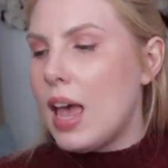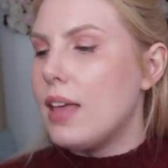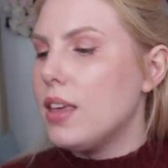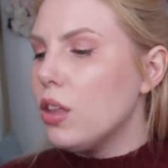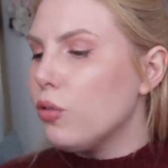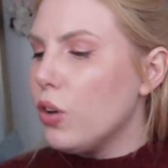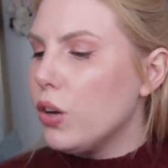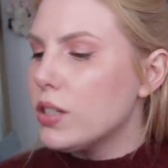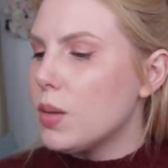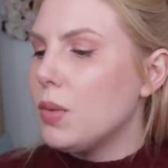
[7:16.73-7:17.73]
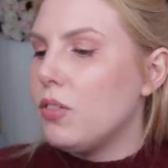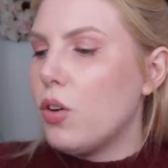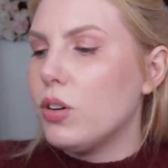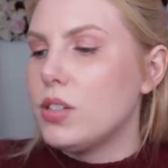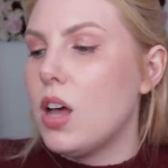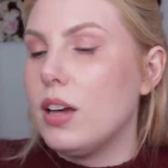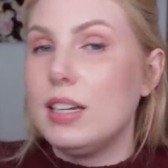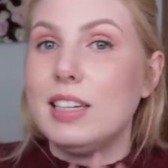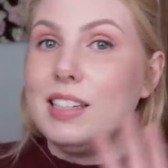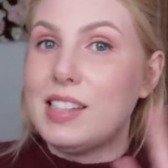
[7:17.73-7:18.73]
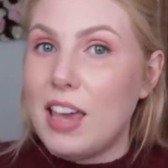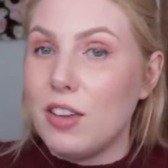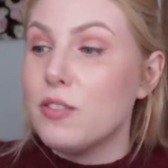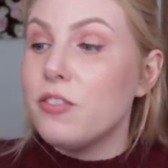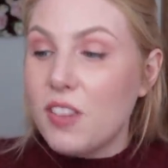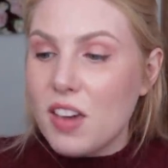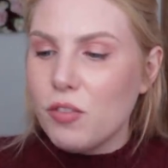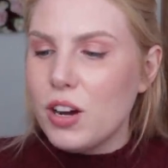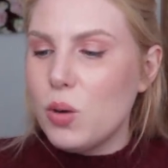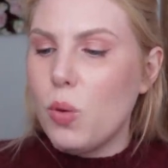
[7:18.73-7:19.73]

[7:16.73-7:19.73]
And the other fragrance I'm gonna focus on is a favorite,